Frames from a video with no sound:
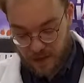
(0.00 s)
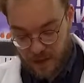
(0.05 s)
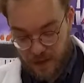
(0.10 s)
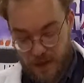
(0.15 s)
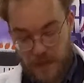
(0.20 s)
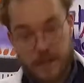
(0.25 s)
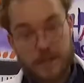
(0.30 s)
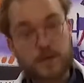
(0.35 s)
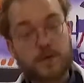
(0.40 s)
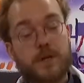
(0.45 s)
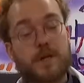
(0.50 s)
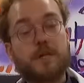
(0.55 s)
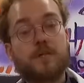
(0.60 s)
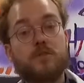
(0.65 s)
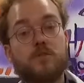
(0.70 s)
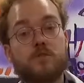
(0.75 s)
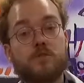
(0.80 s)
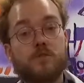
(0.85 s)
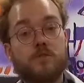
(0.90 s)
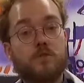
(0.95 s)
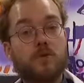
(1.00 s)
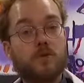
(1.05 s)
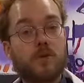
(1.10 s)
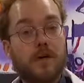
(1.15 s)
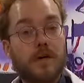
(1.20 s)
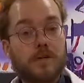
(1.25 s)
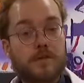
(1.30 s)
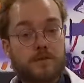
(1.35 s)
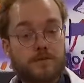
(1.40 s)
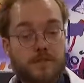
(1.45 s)
And you can use all
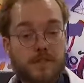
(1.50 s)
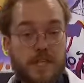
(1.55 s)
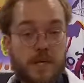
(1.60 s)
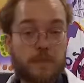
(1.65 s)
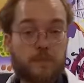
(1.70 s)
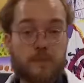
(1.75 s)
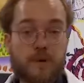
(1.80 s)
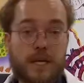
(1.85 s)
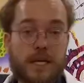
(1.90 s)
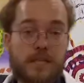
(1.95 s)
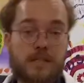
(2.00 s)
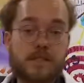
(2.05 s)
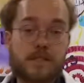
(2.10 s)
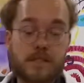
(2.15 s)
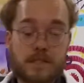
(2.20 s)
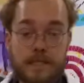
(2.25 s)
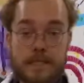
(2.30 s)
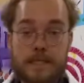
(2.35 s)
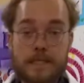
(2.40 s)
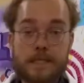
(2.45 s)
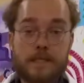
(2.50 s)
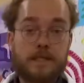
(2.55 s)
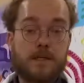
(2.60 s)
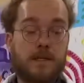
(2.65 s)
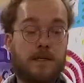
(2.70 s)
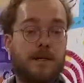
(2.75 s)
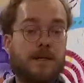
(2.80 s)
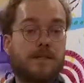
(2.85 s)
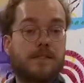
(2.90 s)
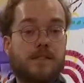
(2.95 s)
kinds of templates,
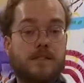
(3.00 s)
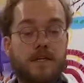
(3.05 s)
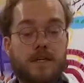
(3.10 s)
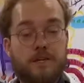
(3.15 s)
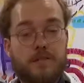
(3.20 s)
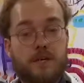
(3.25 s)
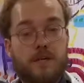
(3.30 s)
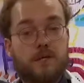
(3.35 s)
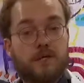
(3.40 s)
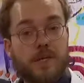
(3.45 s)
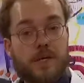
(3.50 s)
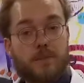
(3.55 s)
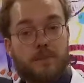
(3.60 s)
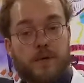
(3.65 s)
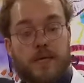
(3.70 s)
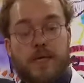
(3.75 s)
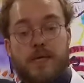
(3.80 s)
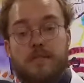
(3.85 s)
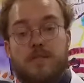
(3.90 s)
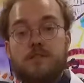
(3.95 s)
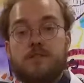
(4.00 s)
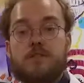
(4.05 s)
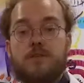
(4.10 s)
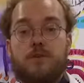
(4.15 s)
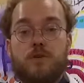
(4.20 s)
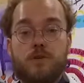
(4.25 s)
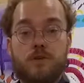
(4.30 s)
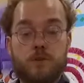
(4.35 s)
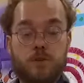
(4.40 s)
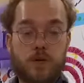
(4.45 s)
scenario templates,
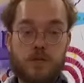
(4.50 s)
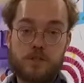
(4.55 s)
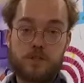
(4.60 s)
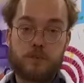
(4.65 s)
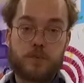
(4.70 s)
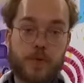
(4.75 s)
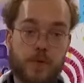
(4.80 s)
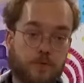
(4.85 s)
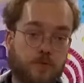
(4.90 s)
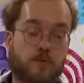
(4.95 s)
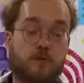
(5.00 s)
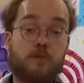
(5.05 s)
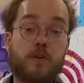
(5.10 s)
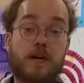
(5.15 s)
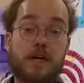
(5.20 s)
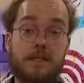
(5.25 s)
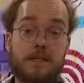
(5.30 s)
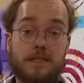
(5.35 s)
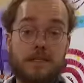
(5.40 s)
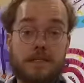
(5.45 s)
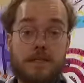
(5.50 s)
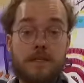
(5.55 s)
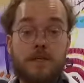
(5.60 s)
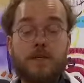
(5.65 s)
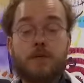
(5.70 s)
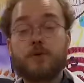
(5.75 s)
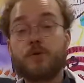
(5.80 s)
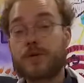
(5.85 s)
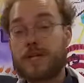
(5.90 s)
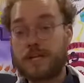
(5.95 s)
or the ones we provide,
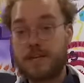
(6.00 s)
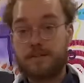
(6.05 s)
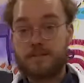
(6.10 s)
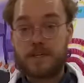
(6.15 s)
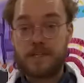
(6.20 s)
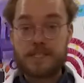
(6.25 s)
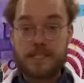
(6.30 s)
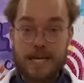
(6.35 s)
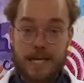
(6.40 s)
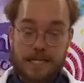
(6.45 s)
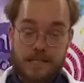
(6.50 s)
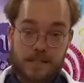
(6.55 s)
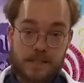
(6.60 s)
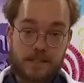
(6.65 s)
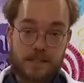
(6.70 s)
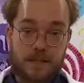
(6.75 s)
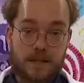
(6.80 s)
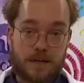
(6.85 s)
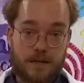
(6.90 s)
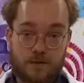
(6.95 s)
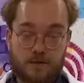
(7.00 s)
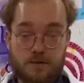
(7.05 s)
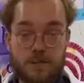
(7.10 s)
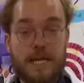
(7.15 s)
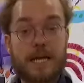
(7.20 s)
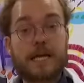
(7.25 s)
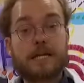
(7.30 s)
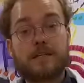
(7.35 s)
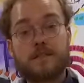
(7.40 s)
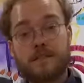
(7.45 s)
or you can even dance it out,
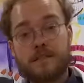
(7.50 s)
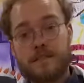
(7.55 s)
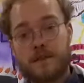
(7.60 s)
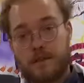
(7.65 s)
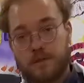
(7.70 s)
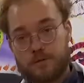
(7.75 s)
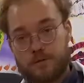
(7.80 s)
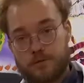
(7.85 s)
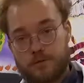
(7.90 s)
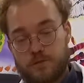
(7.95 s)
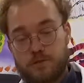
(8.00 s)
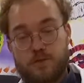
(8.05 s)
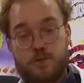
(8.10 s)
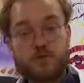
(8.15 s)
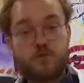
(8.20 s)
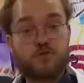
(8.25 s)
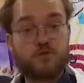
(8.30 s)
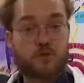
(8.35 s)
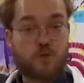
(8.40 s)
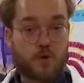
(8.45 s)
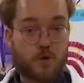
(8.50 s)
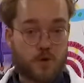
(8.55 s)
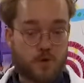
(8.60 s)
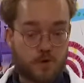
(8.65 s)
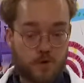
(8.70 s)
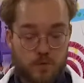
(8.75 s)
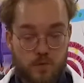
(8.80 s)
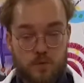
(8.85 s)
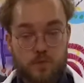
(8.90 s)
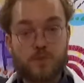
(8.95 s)
act it out, draw,
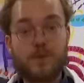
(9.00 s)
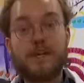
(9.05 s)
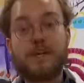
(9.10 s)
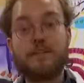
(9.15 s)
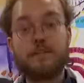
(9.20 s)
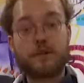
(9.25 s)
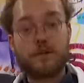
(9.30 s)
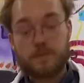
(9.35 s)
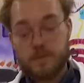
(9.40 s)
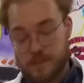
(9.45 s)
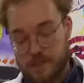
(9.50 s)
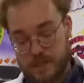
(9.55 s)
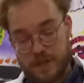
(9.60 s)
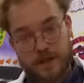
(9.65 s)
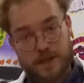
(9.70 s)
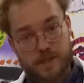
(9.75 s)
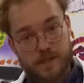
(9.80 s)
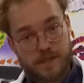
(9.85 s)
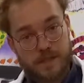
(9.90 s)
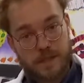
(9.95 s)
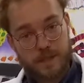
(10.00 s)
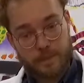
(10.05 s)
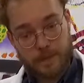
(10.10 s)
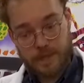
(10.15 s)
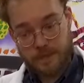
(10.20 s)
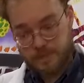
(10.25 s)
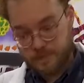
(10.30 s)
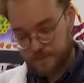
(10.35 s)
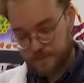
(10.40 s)
whatever. Sky's the limit.